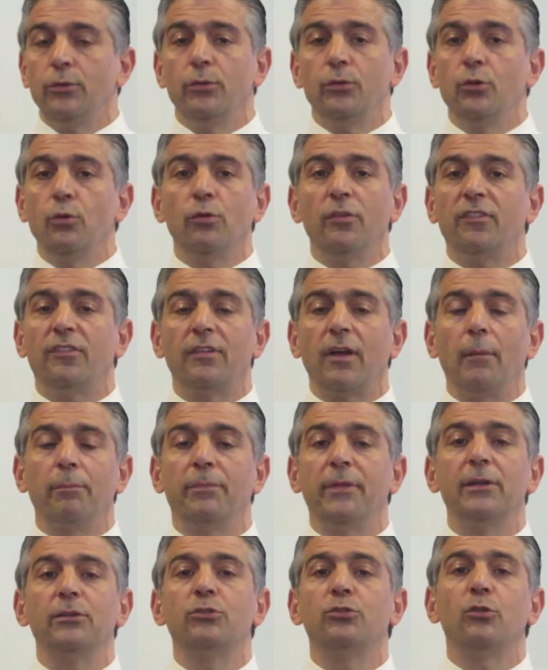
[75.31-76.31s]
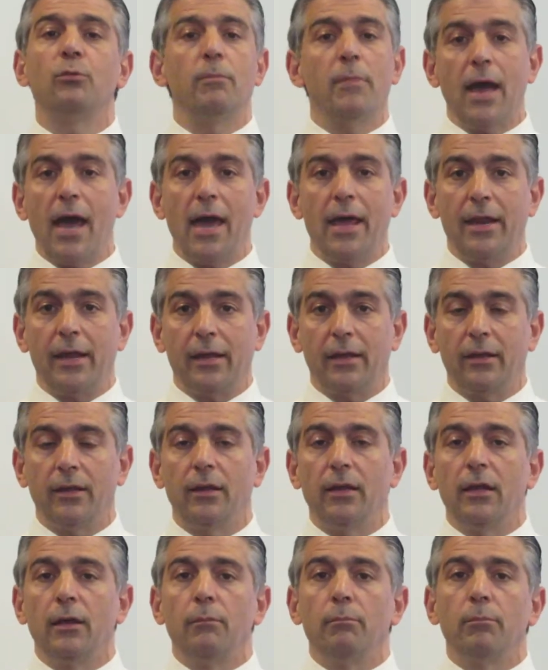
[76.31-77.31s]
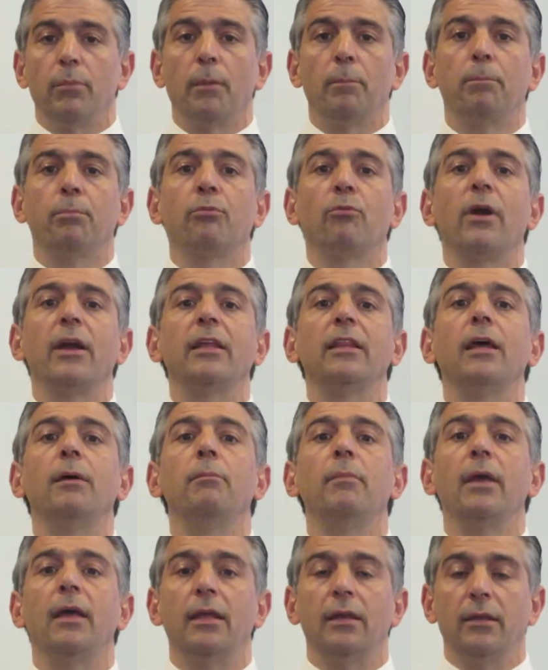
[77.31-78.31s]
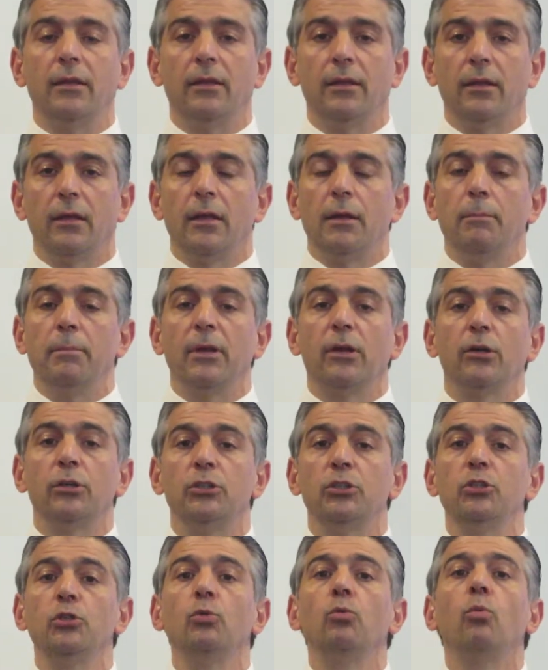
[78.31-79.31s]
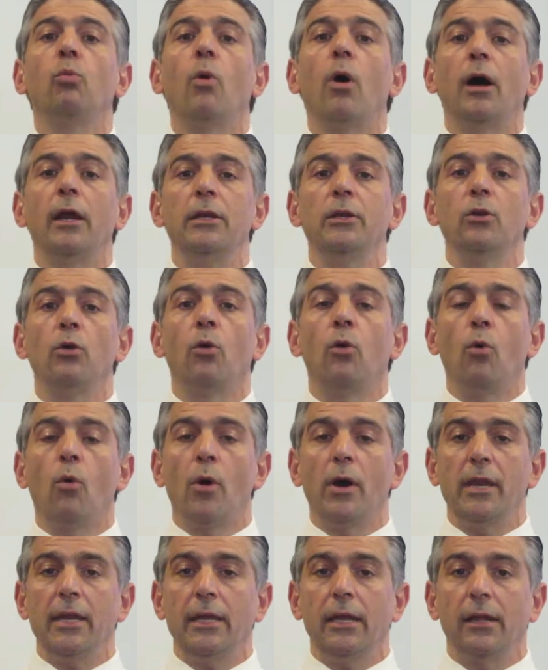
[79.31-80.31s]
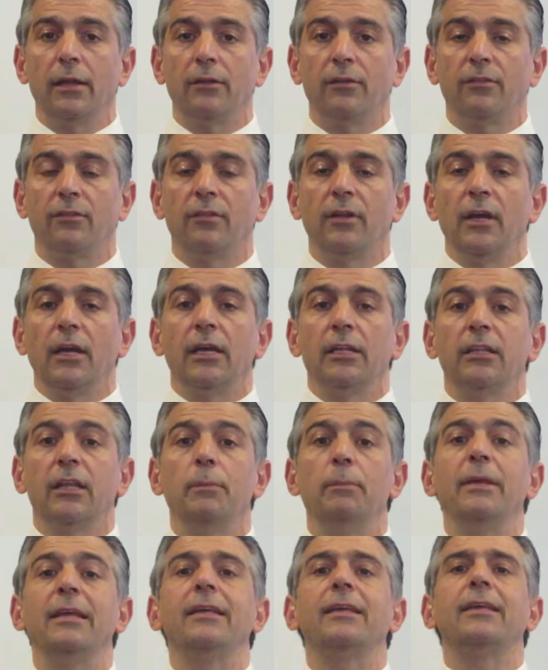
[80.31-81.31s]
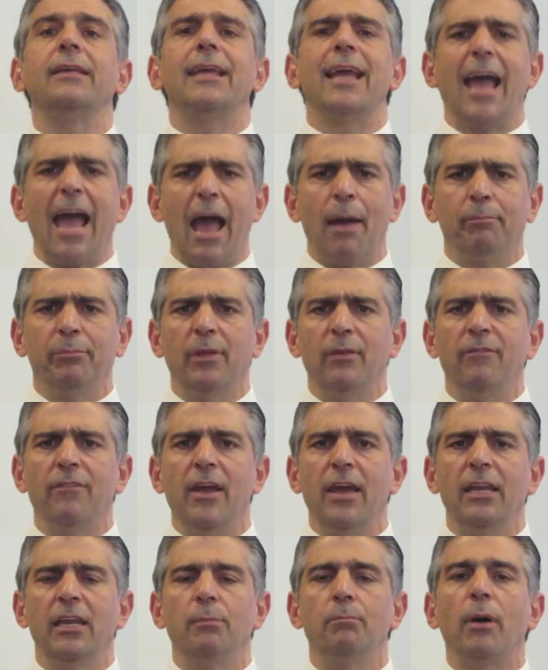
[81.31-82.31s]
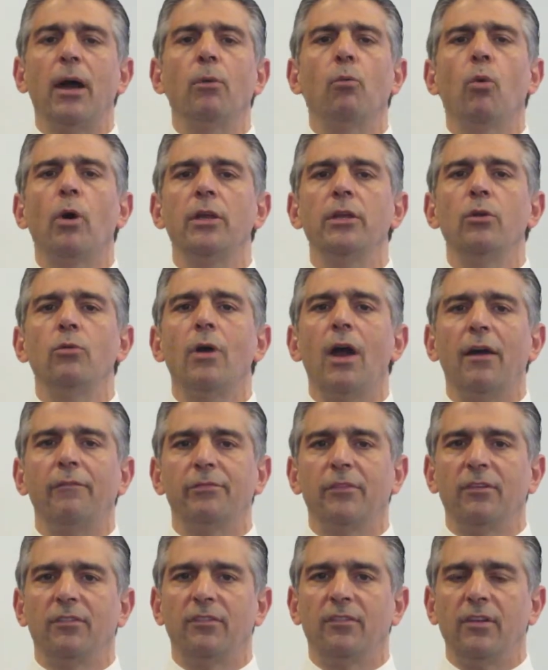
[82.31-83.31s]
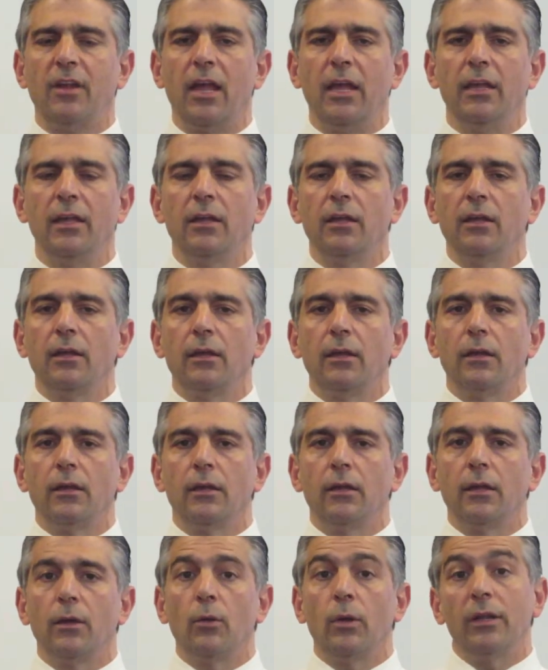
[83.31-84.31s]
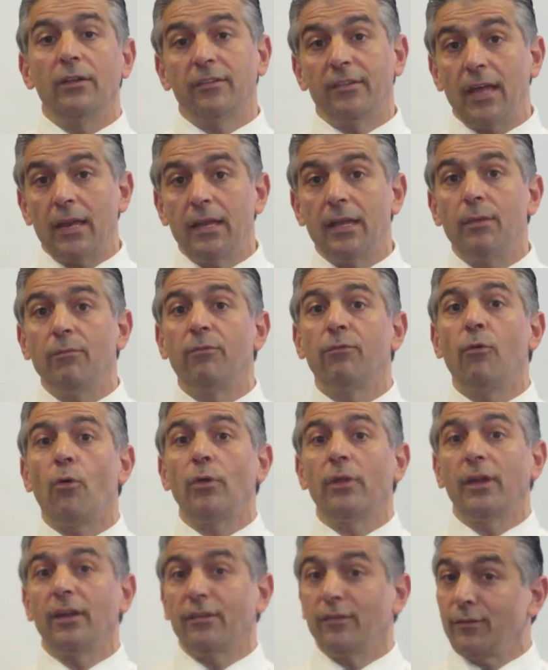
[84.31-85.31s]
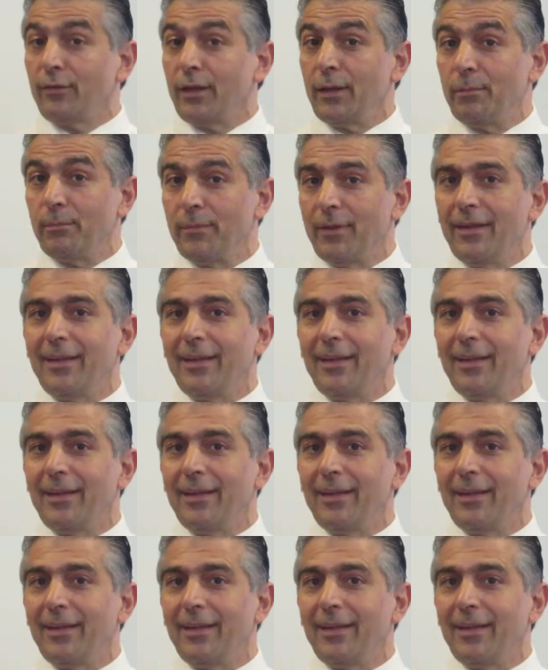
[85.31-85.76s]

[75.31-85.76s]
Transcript: do something dramatic, but bring them in because you want your audience to be captivated by what you have to say instead of them falling asleep.